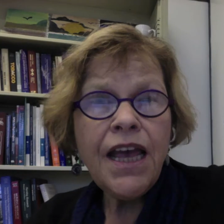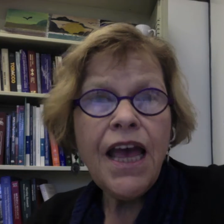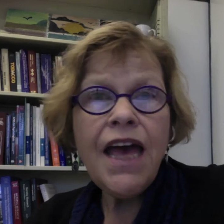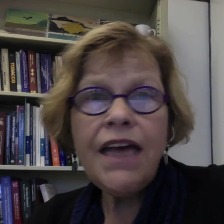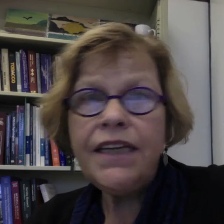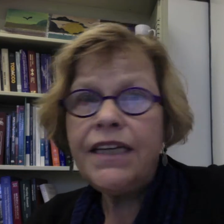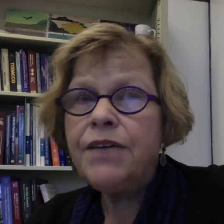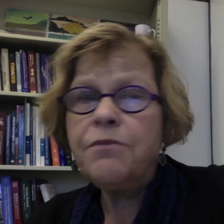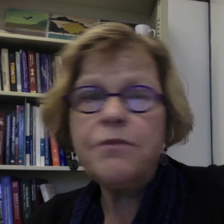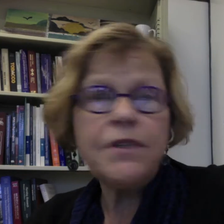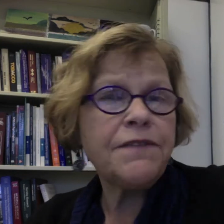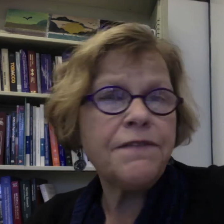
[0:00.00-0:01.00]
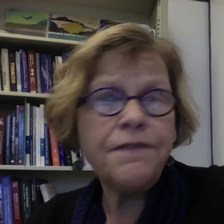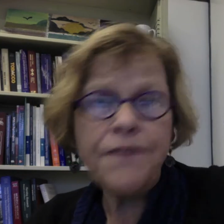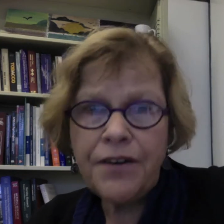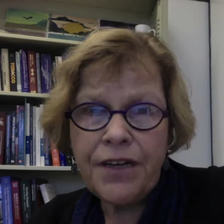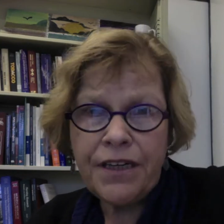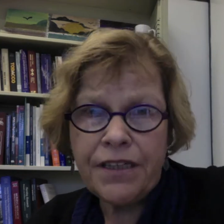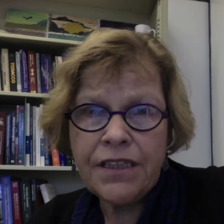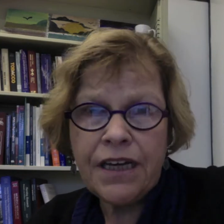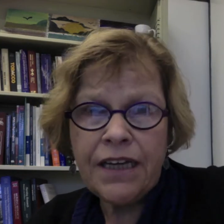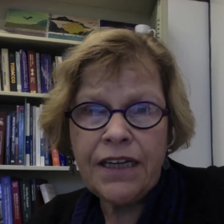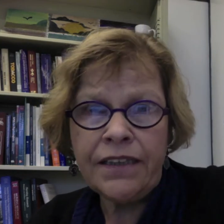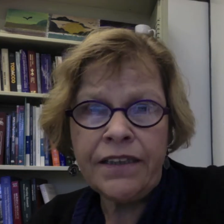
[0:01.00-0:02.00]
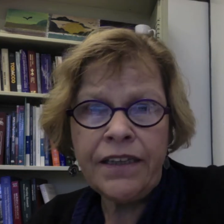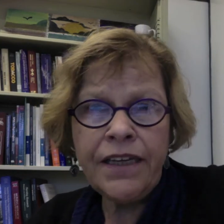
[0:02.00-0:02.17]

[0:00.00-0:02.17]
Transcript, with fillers: and it was very exciting.